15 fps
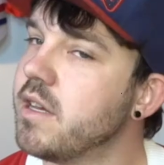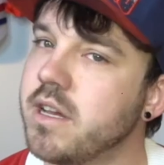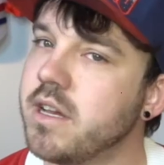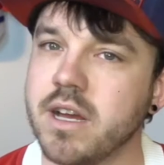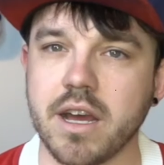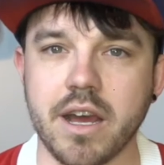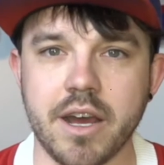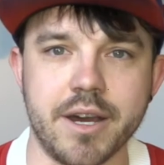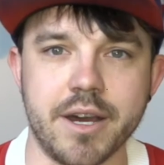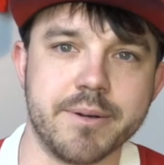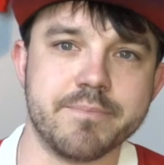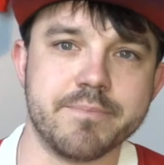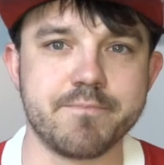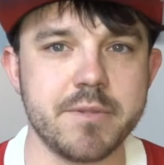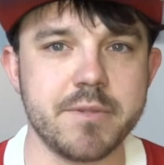
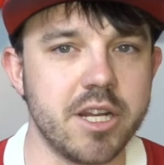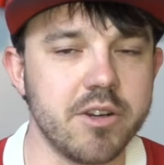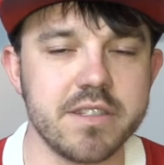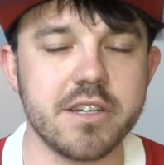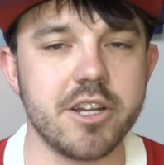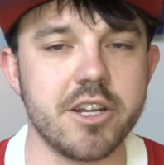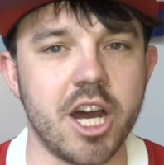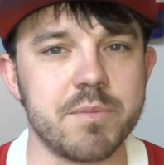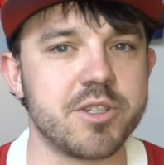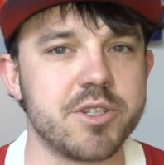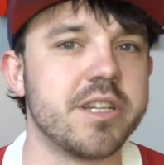he's a good option,